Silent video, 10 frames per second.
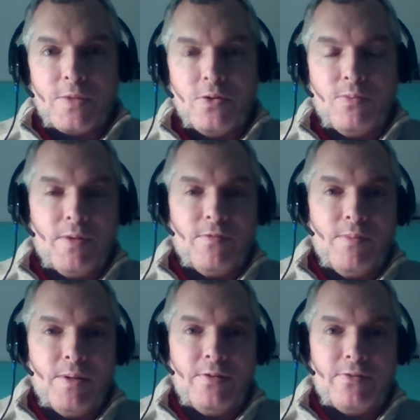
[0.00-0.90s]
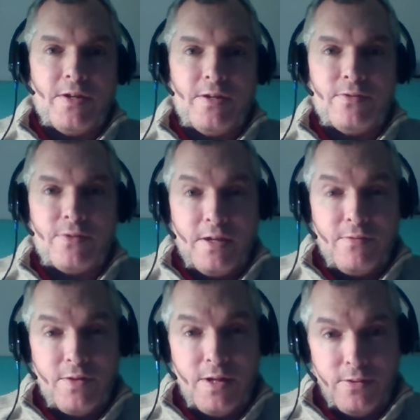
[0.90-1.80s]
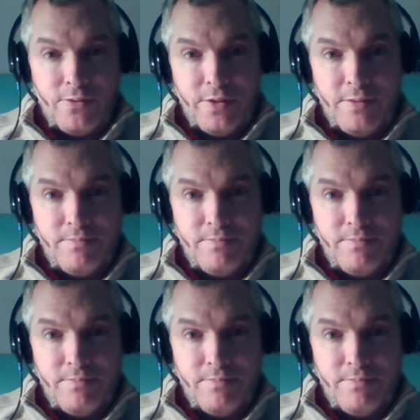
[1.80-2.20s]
Hope everybody stays safe and healthy.